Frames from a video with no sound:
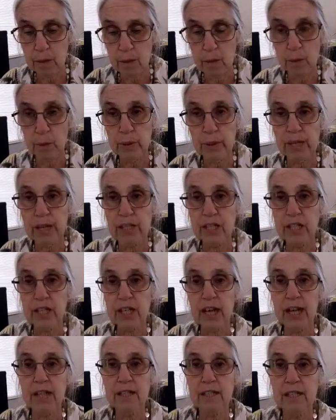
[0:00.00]
Were they
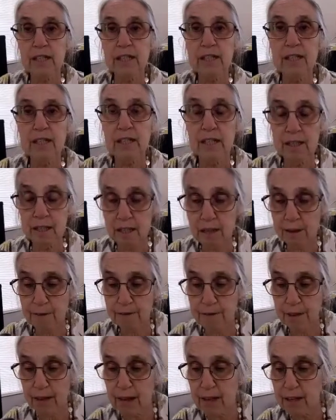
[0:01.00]
shattered in their
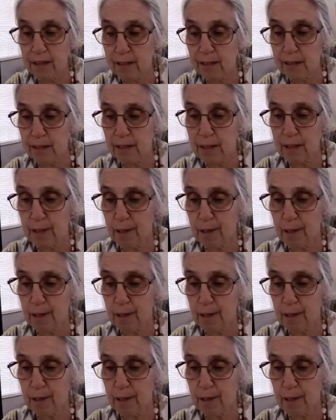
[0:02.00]
faith?